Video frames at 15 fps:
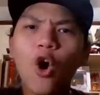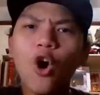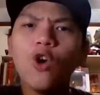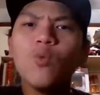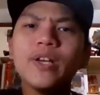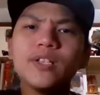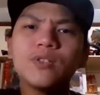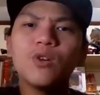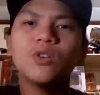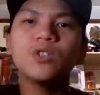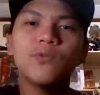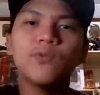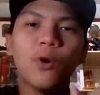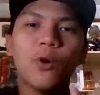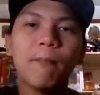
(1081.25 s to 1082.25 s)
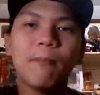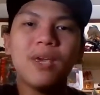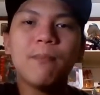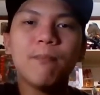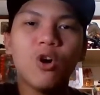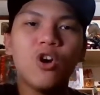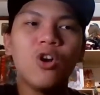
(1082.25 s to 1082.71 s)
always goes for
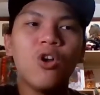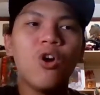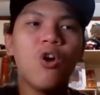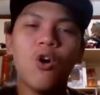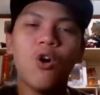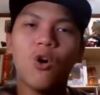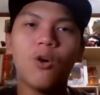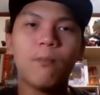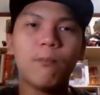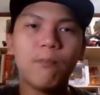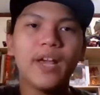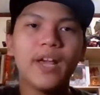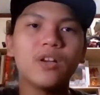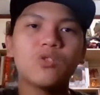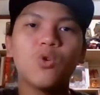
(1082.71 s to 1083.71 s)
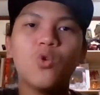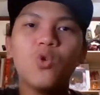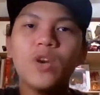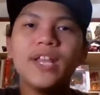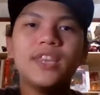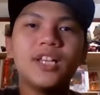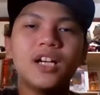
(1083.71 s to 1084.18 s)
people or players who
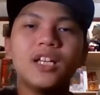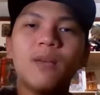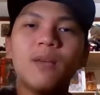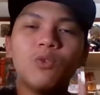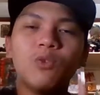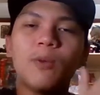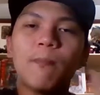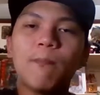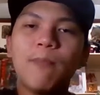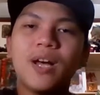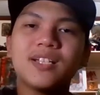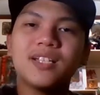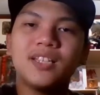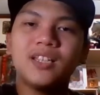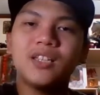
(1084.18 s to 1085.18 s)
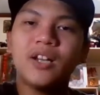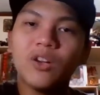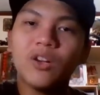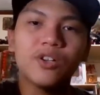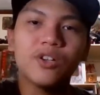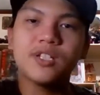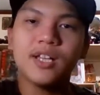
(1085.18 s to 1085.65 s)
lead their team to the best
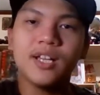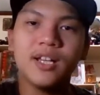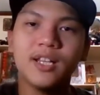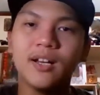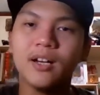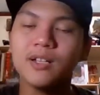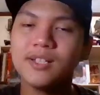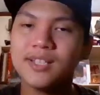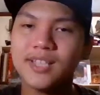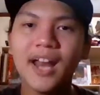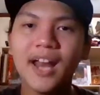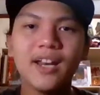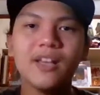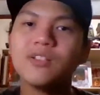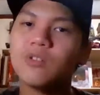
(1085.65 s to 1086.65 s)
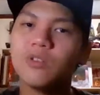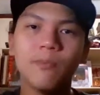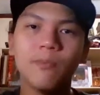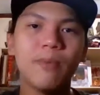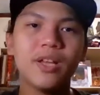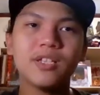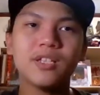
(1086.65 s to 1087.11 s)
records in the standings or
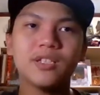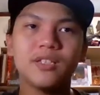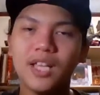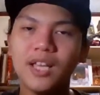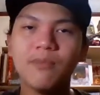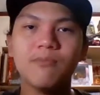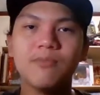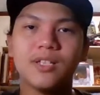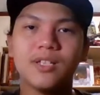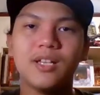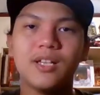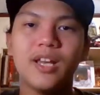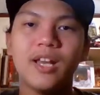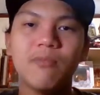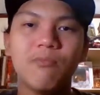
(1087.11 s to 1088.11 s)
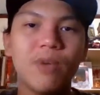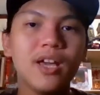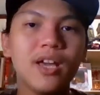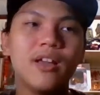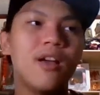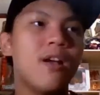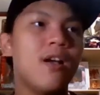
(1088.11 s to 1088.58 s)
the best teams in the
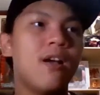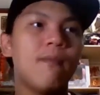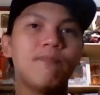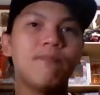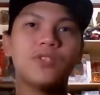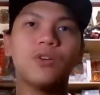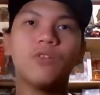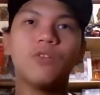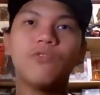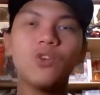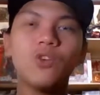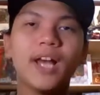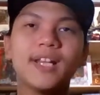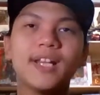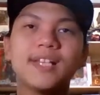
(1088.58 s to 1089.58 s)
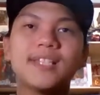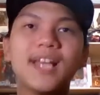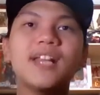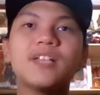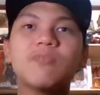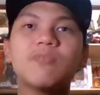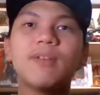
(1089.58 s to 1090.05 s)
NBA. So if you look at the
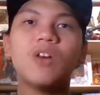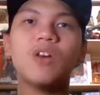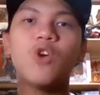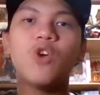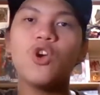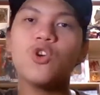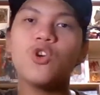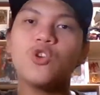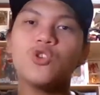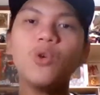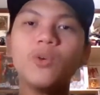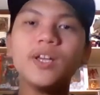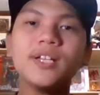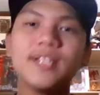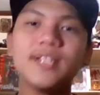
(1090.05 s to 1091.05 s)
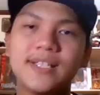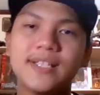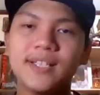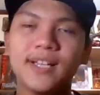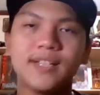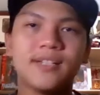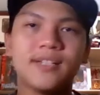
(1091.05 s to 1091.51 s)
standings right now, Jokic is
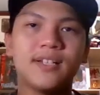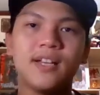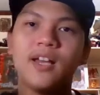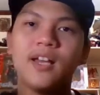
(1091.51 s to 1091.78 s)
sixth.